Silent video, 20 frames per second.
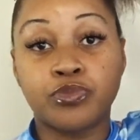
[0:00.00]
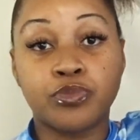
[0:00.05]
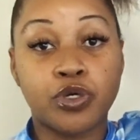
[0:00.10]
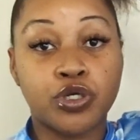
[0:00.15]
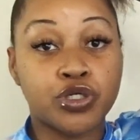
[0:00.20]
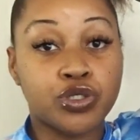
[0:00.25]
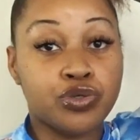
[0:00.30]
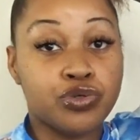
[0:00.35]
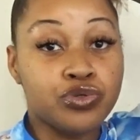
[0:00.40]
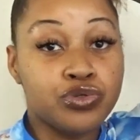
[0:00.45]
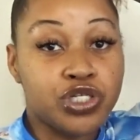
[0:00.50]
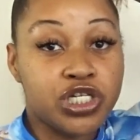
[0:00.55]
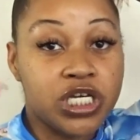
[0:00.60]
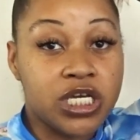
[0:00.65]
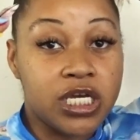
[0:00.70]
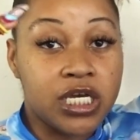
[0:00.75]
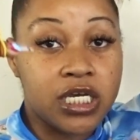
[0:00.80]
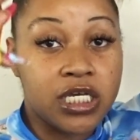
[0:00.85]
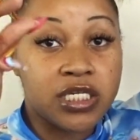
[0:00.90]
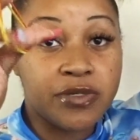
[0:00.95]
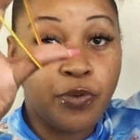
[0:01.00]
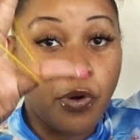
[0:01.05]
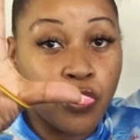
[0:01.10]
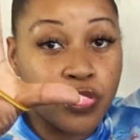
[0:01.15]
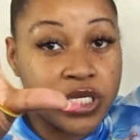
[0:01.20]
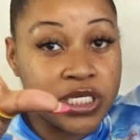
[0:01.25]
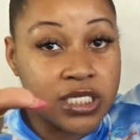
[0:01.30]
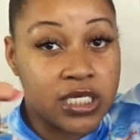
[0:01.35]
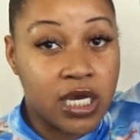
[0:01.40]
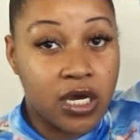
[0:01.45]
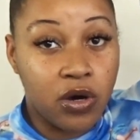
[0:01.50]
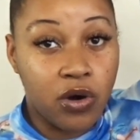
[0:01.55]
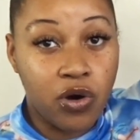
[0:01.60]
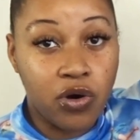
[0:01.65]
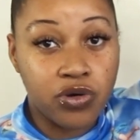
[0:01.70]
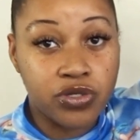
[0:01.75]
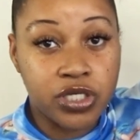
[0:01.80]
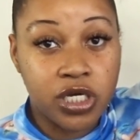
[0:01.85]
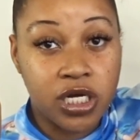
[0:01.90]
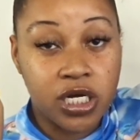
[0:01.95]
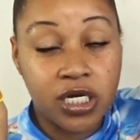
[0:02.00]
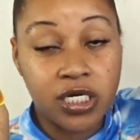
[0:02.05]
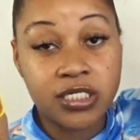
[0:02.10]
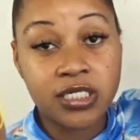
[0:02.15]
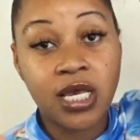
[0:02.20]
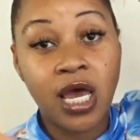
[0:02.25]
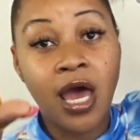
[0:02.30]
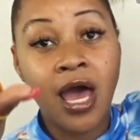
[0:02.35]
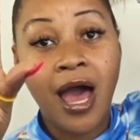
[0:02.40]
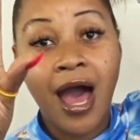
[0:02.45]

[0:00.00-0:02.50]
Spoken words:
scrunchies, ponytail holders.